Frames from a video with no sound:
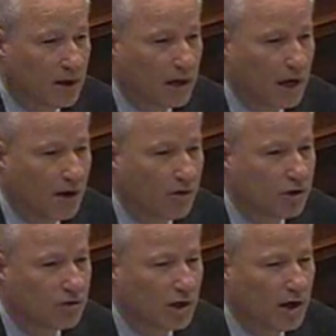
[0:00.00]
how
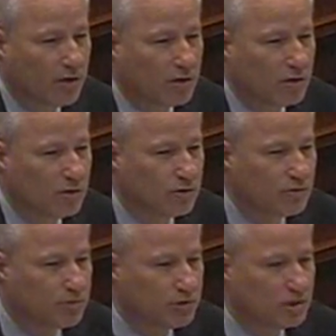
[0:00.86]
do you
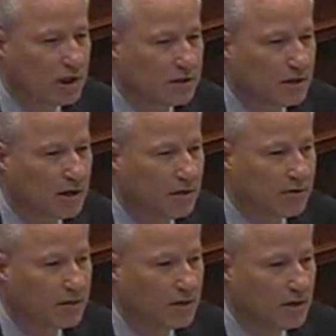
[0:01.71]
project out
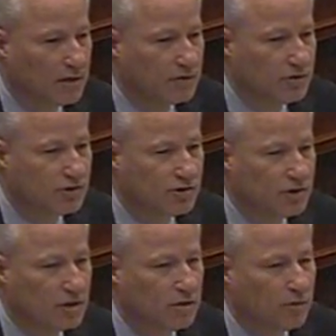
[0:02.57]
to
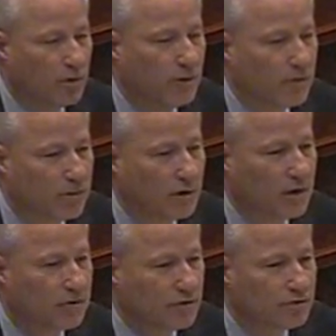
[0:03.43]
see whether or
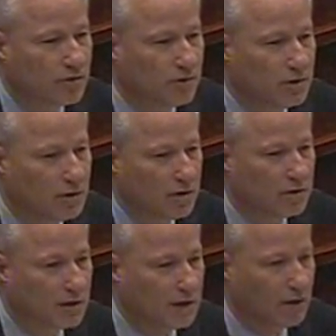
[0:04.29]
not this
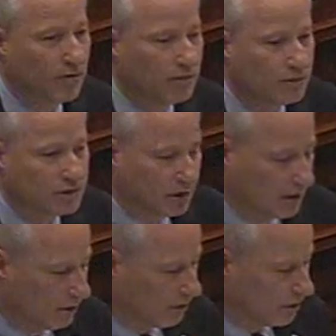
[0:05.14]
QDR counters
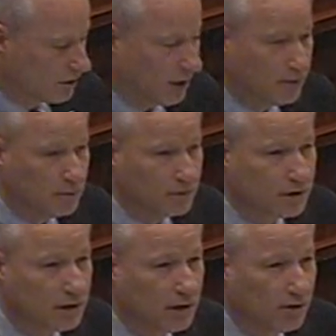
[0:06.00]
or is able to
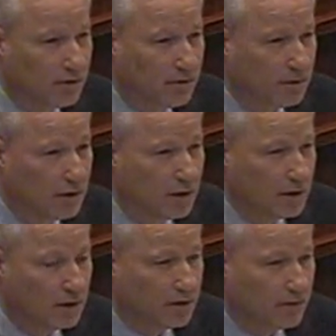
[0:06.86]
counter
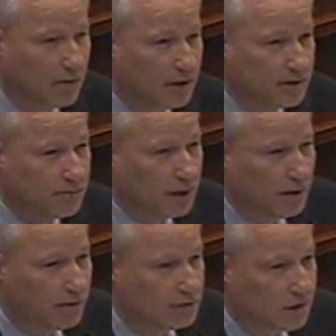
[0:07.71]
the rising
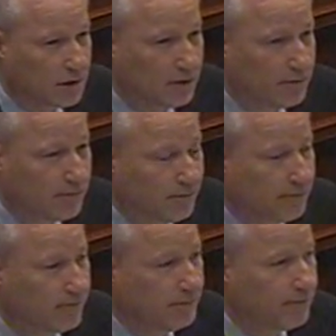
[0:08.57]
power of China?
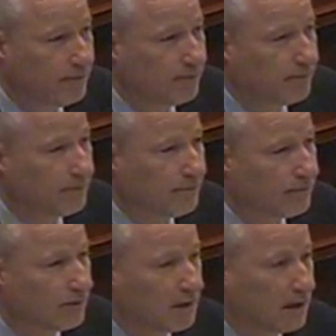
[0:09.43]

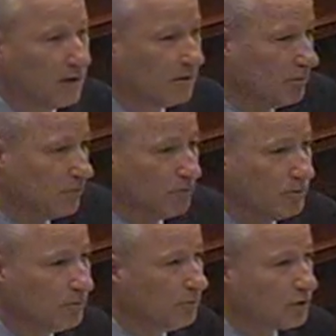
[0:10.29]

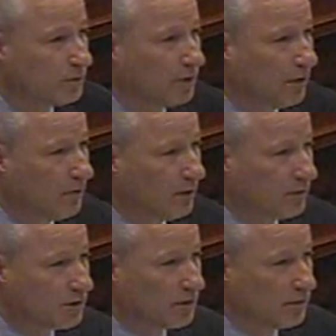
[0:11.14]
Mr. Perry, why don't
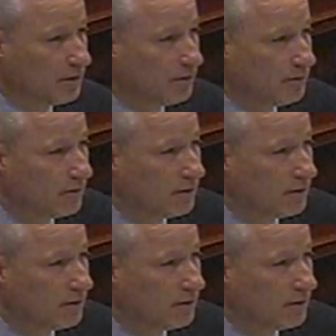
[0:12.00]
we start with you?